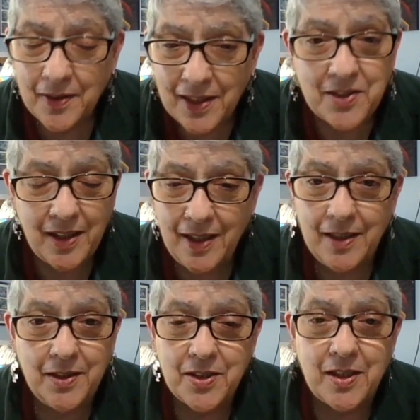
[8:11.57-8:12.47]
This
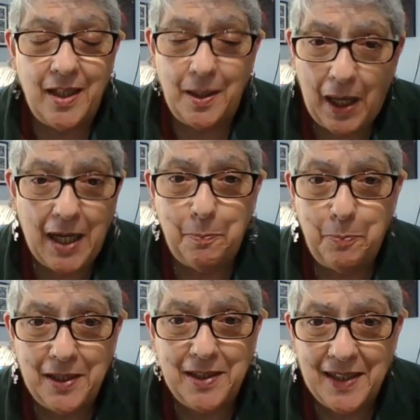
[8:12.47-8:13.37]
is, in my
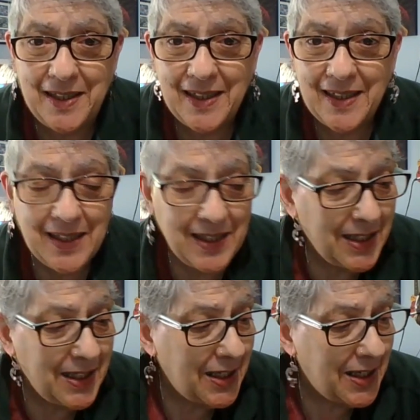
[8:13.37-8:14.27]
opinion,
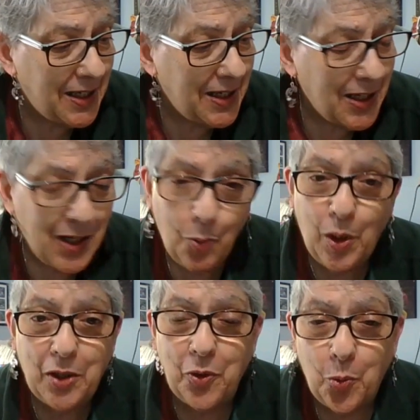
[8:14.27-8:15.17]

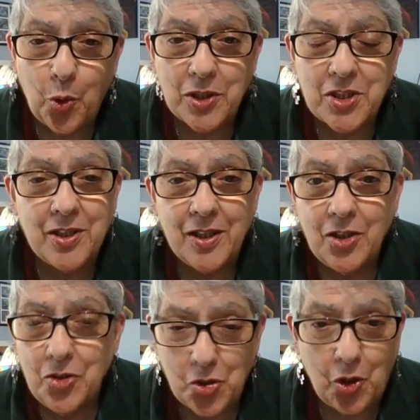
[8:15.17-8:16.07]
one of the worst
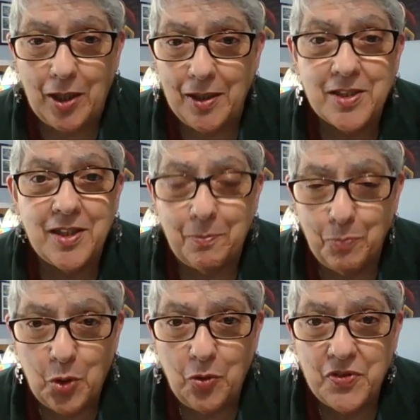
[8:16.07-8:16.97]
journalistic
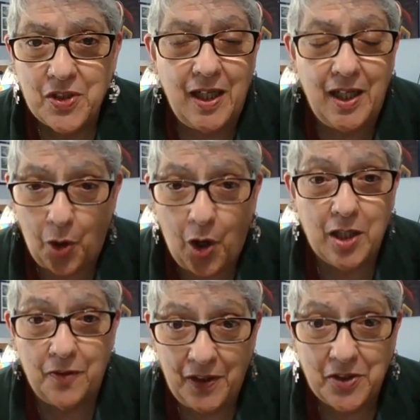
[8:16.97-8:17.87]
moves in
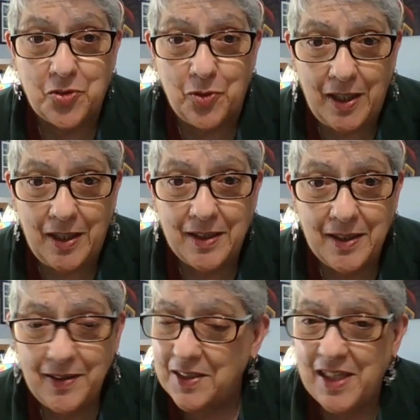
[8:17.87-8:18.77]
all of history.
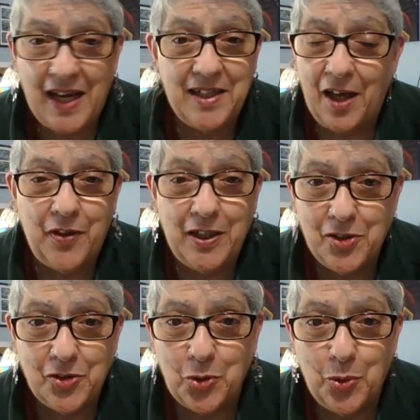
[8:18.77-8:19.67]
This had nothing
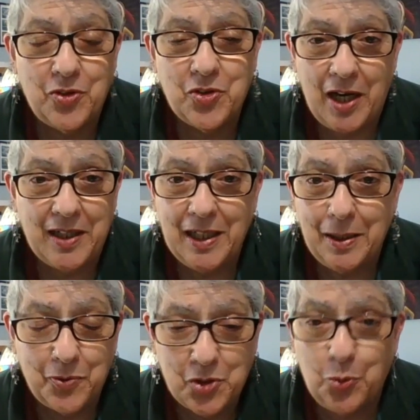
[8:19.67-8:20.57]
to do with
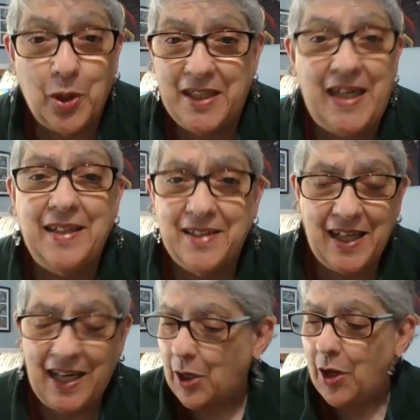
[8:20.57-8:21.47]
talking to a
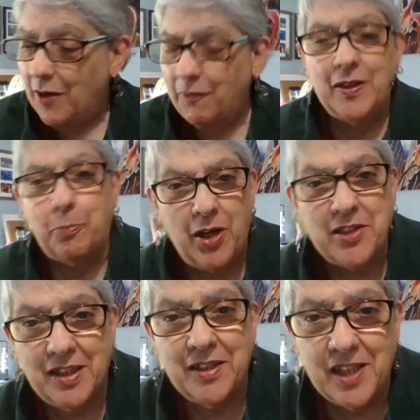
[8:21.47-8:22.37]
candidate for the
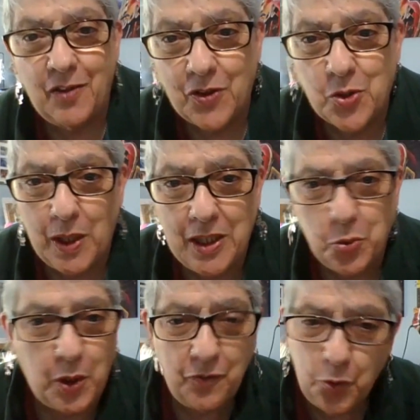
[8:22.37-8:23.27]
presidency for
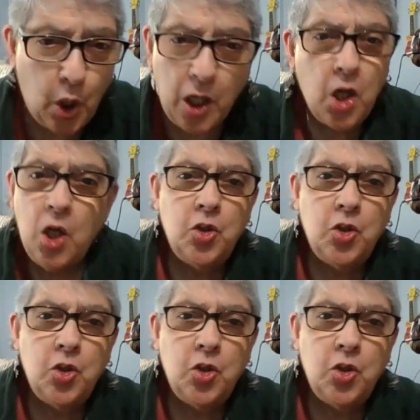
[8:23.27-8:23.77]
2024.